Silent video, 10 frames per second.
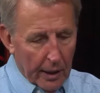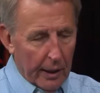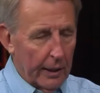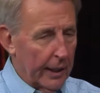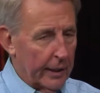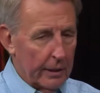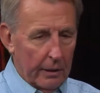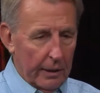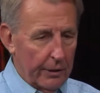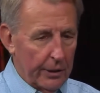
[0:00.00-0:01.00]
Like
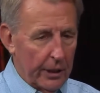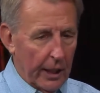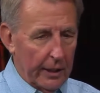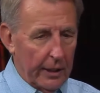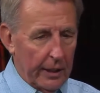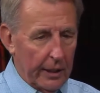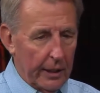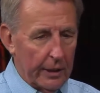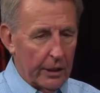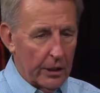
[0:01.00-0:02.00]
you said,
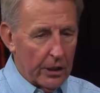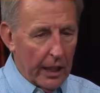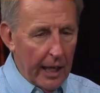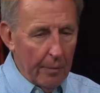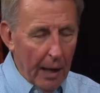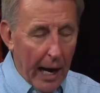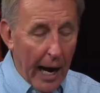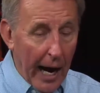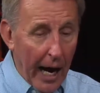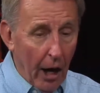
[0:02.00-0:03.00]
it's the same
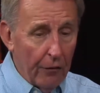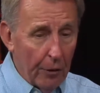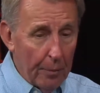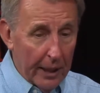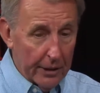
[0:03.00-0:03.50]
alphabet.